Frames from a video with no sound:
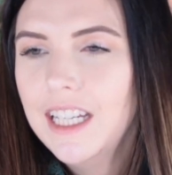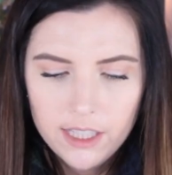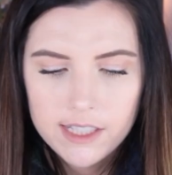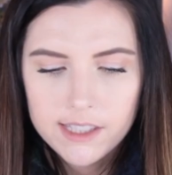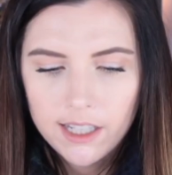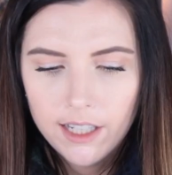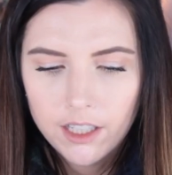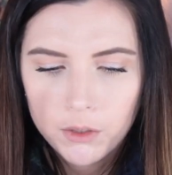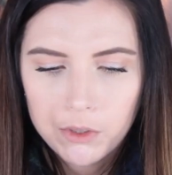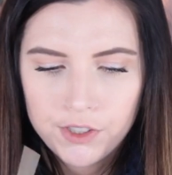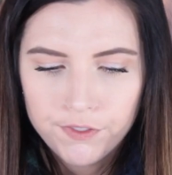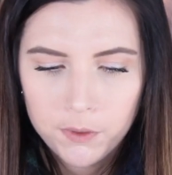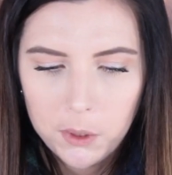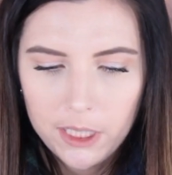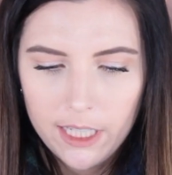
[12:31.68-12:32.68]
This liner
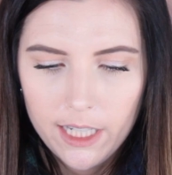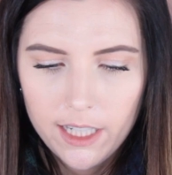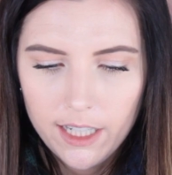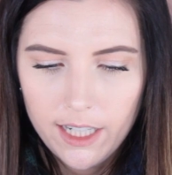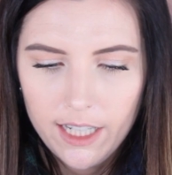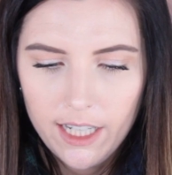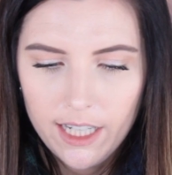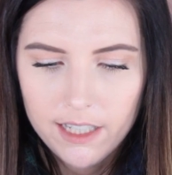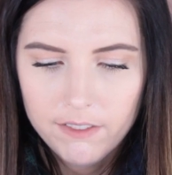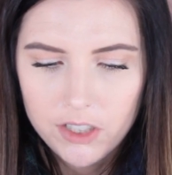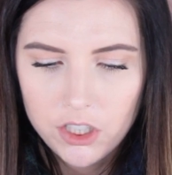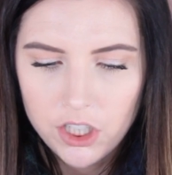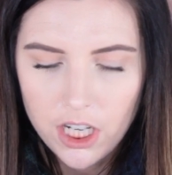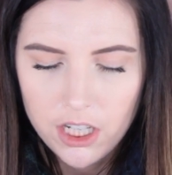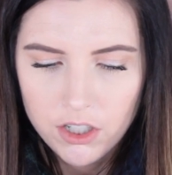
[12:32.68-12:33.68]
was $4.99. I have
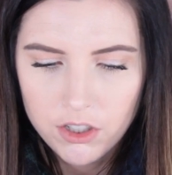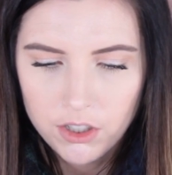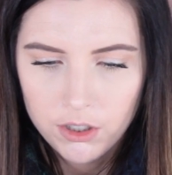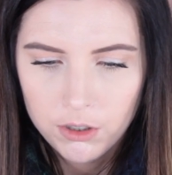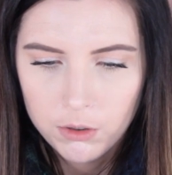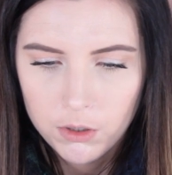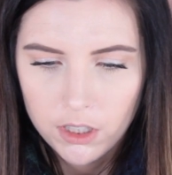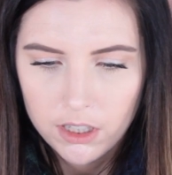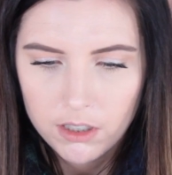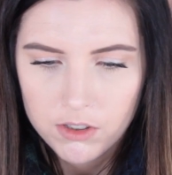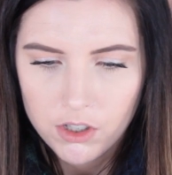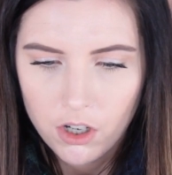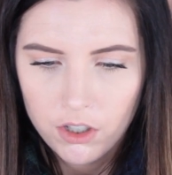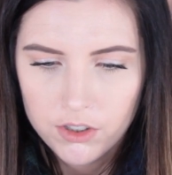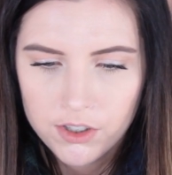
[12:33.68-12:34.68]
the shade Nude.
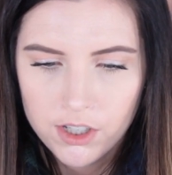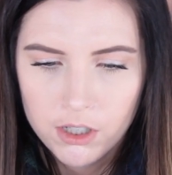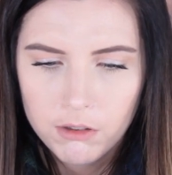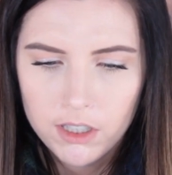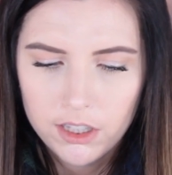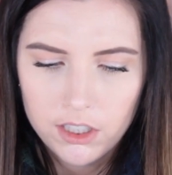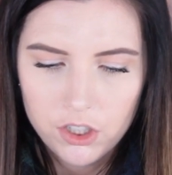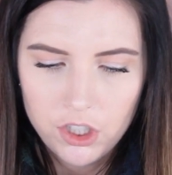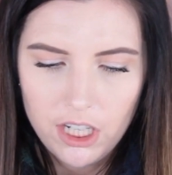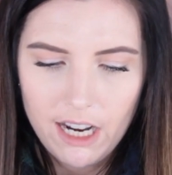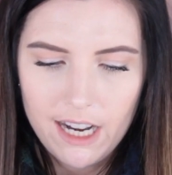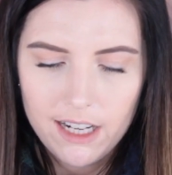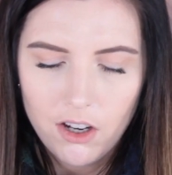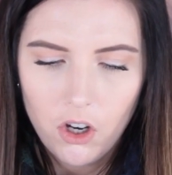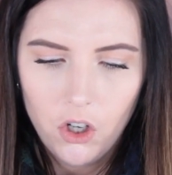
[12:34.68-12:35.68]
There's also the
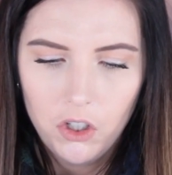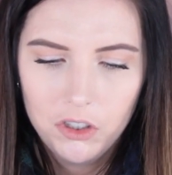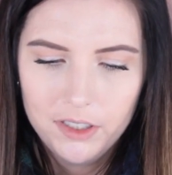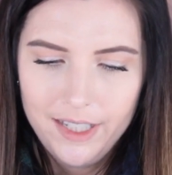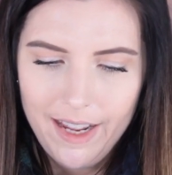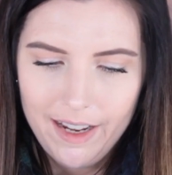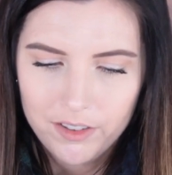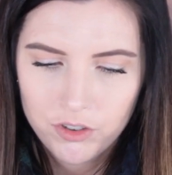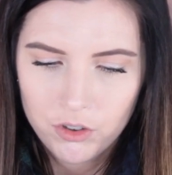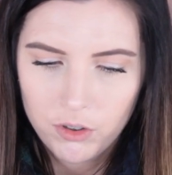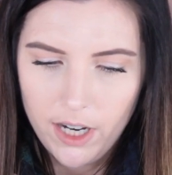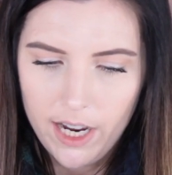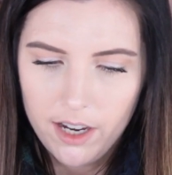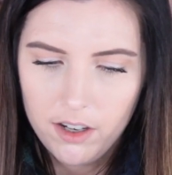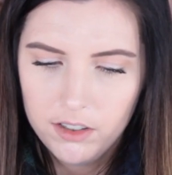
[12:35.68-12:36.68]
shade All
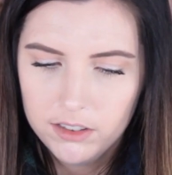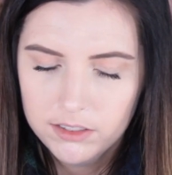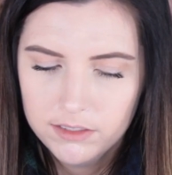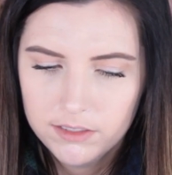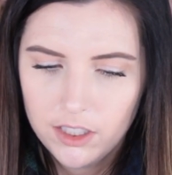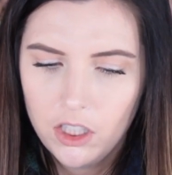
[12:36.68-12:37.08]
Natural.